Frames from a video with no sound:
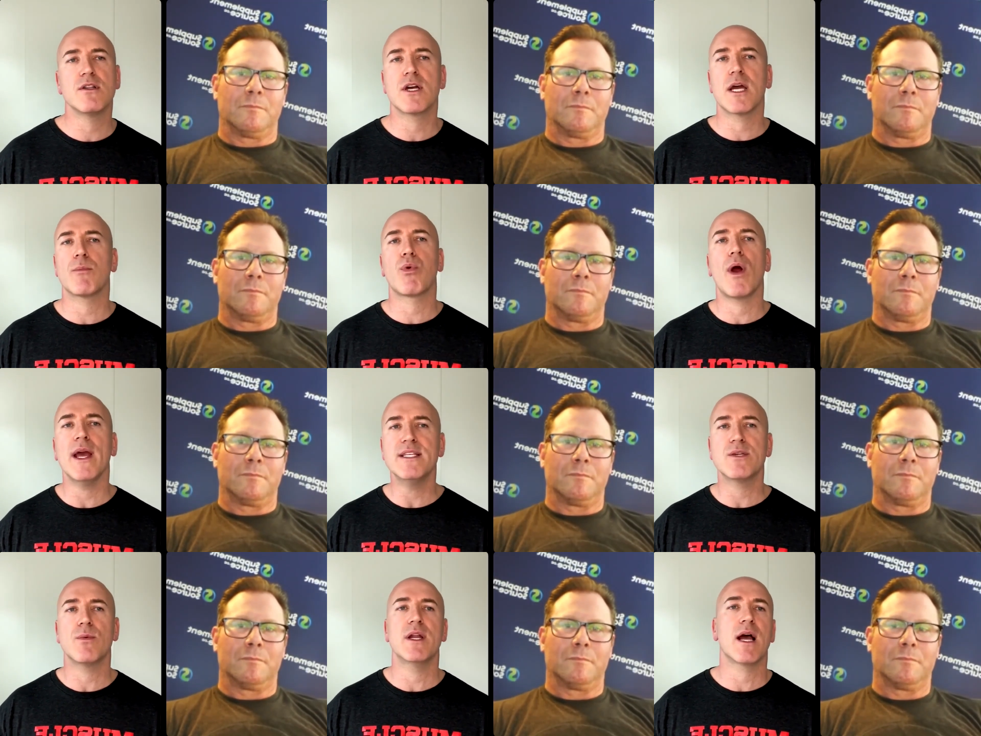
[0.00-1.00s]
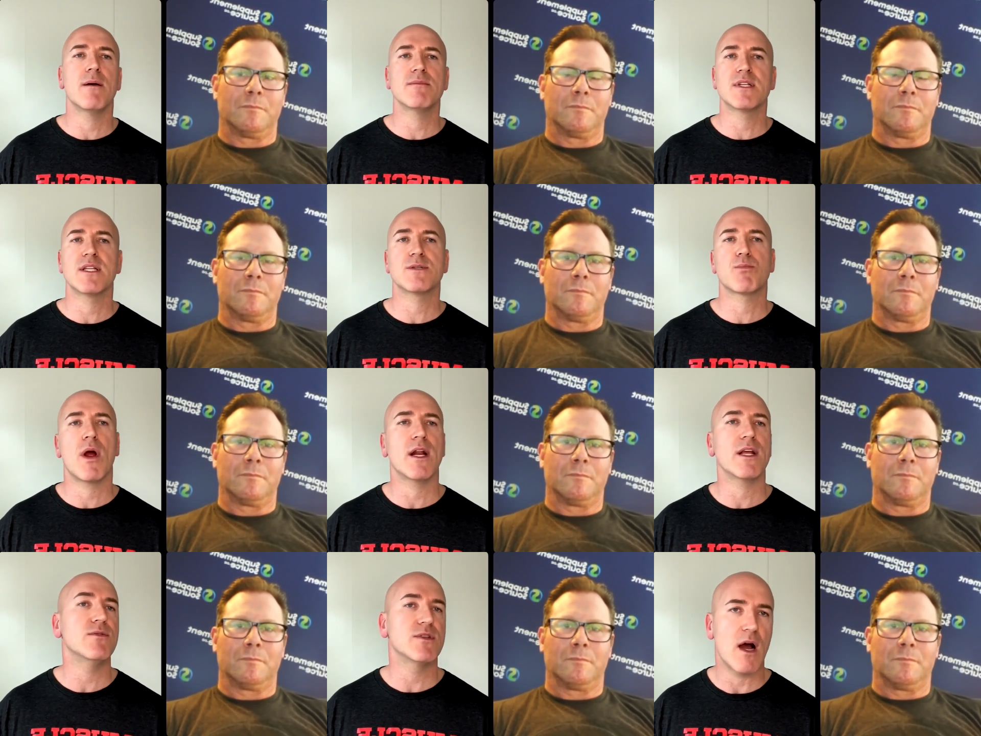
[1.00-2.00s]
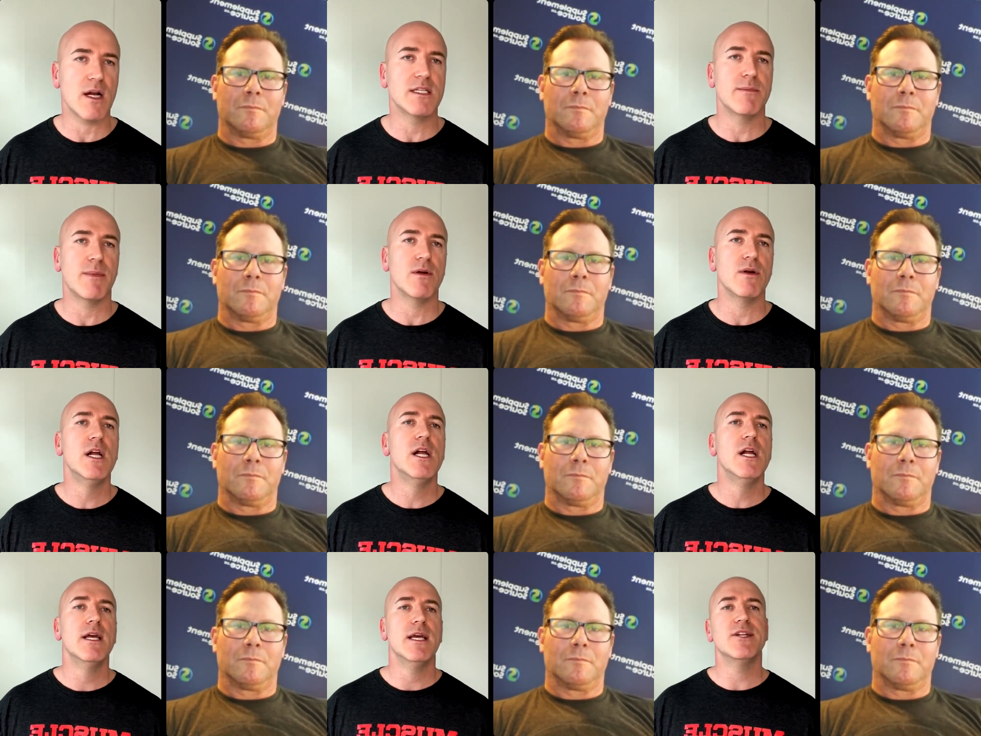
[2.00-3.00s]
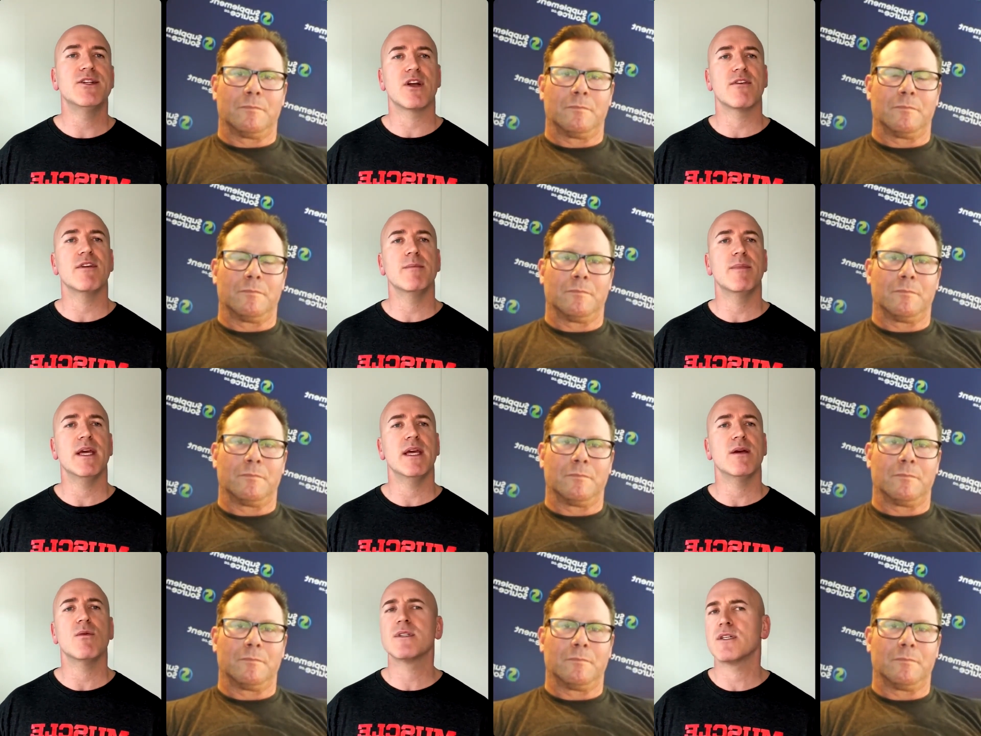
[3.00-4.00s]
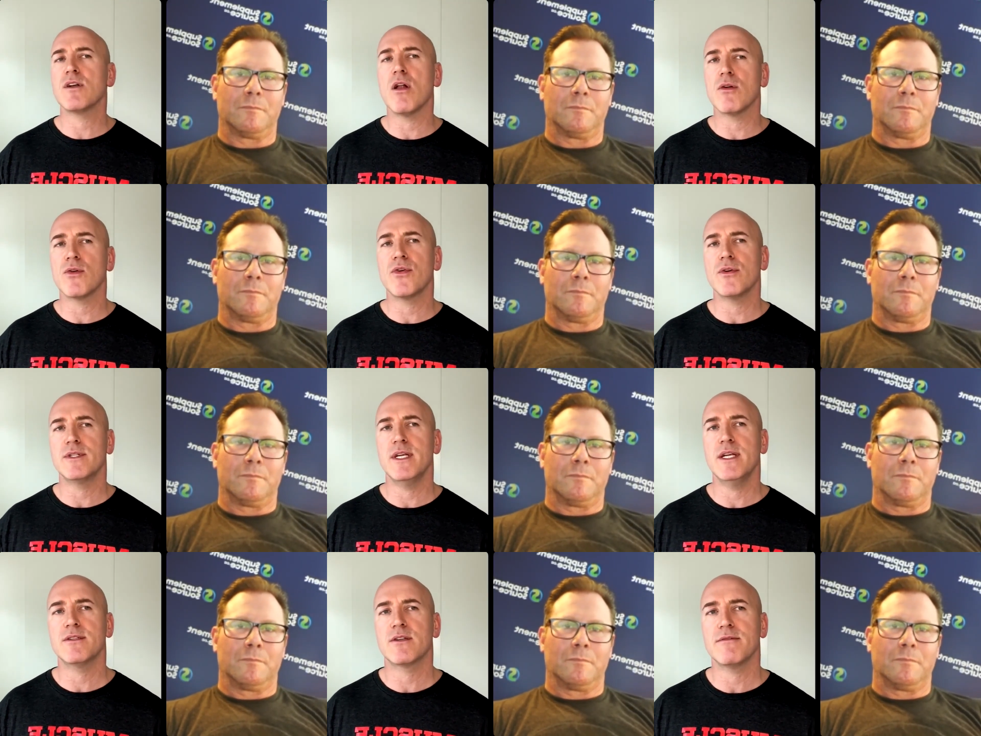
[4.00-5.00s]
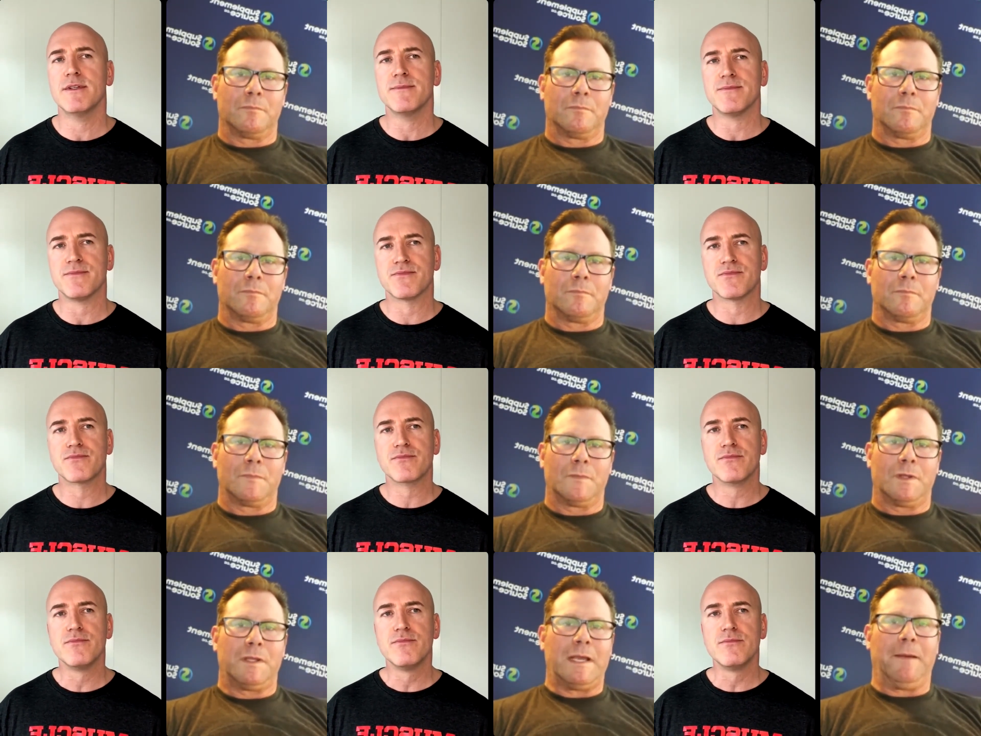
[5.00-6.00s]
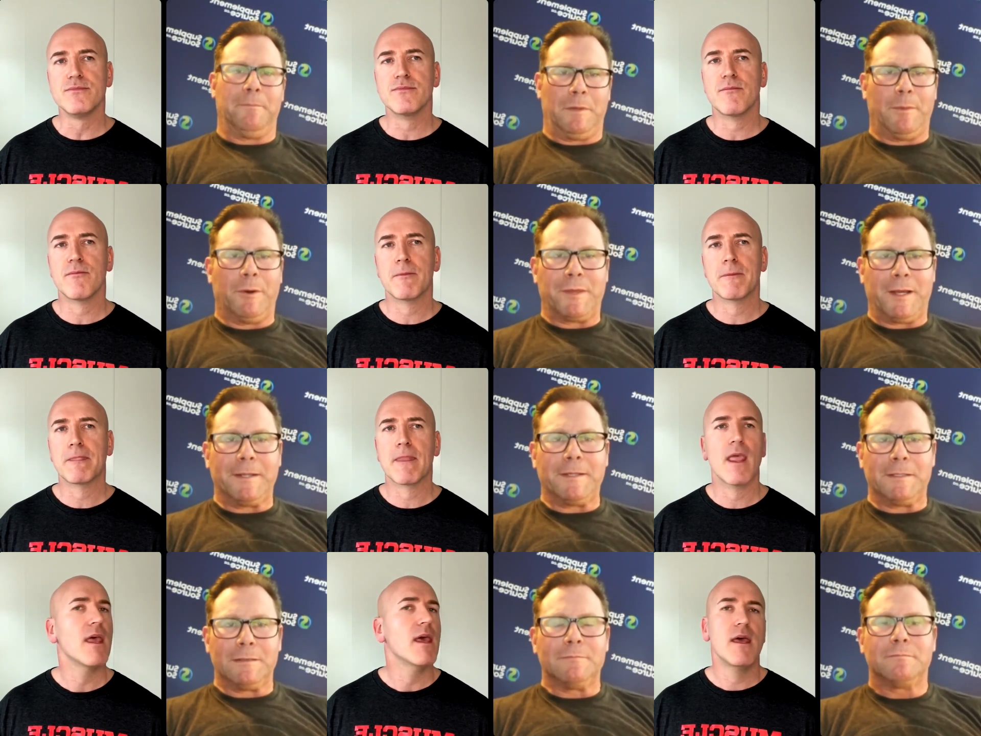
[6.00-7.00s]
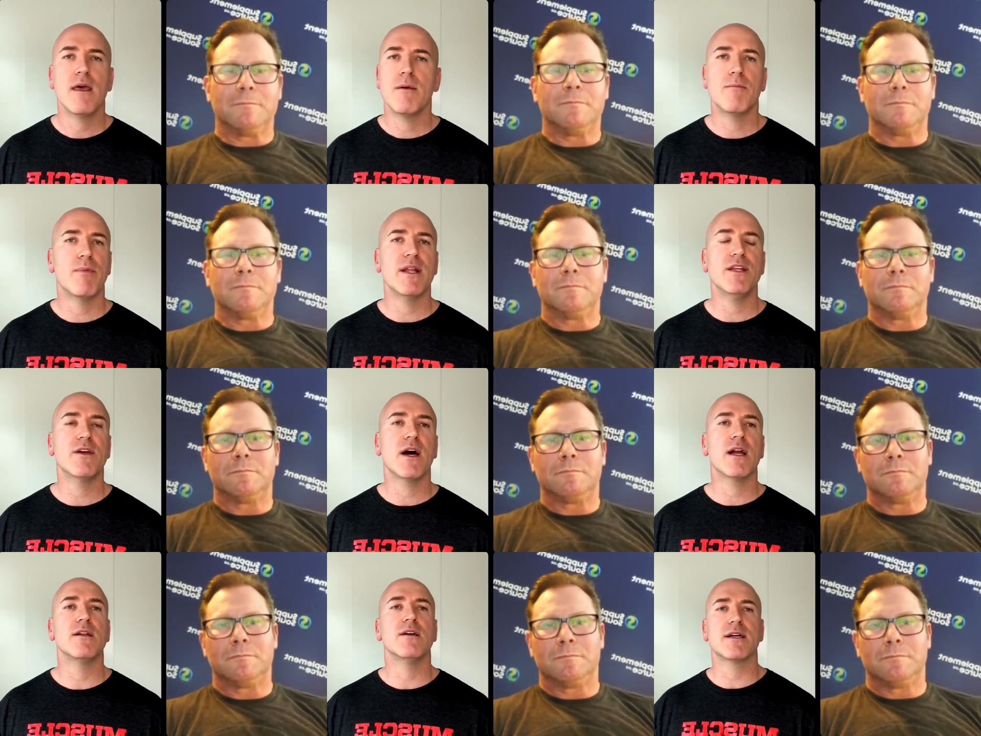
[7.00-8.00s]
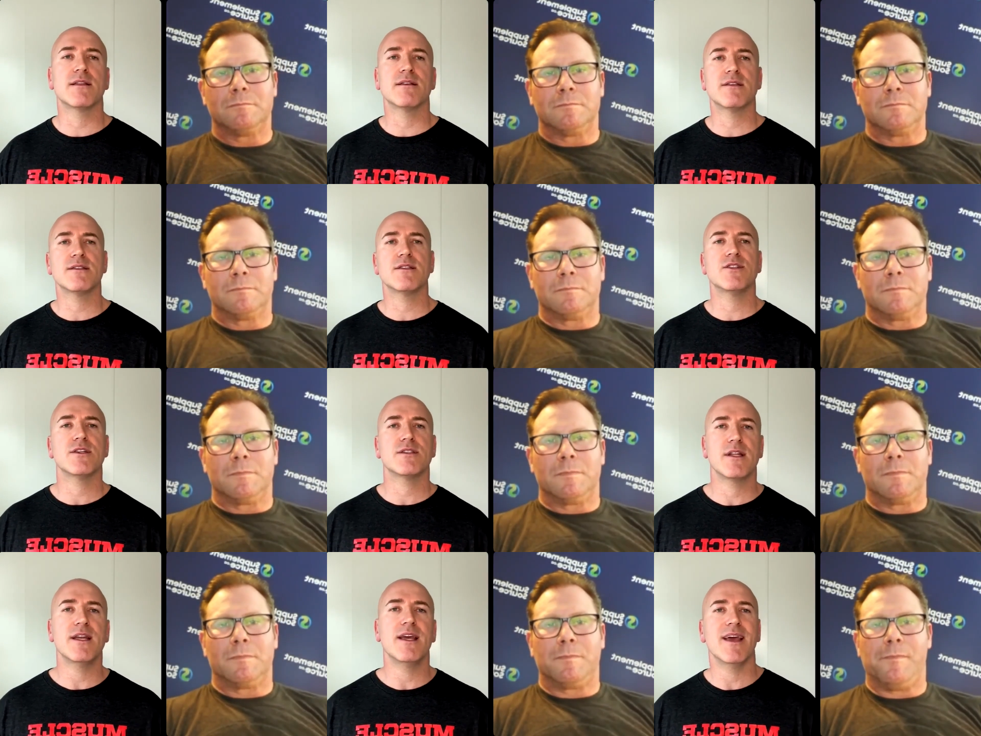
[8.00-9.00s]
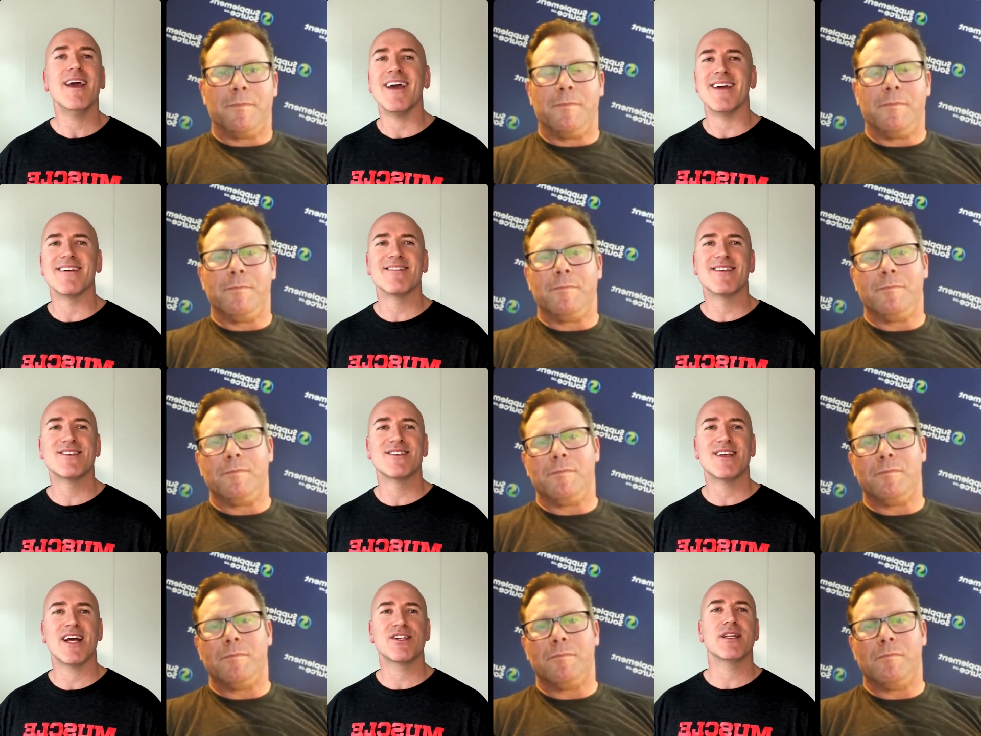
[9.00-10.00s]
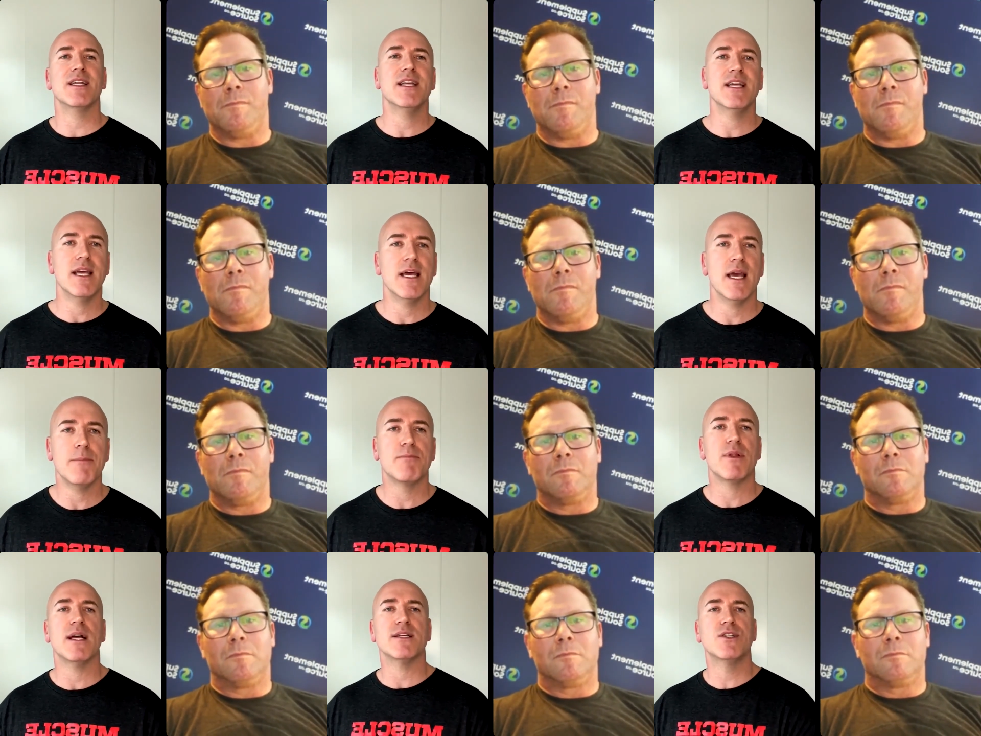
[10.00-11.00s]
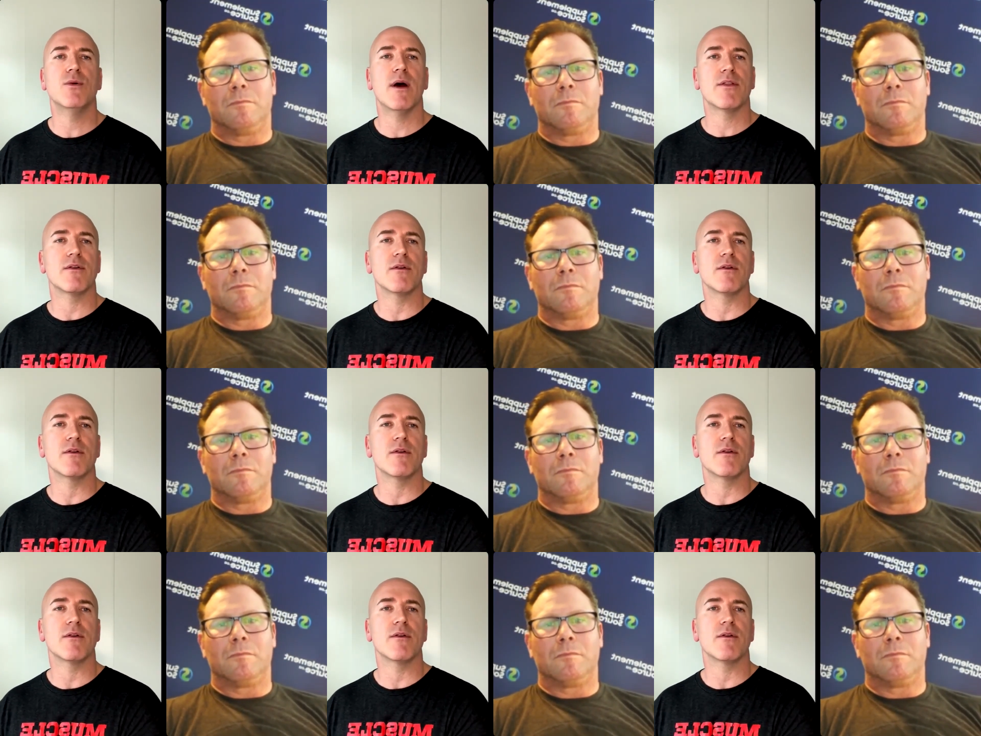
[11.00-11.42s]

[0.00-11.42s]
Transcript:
Speaker 1: look at price when it comes to this product. You talked about each serving being, was it one dollar and thirteen cents a serving?
Speaker 2: Yeah, about that, yeah.
Speaker 1: But you got to look at this isn't just an E A A. This is actually an E A A plus two other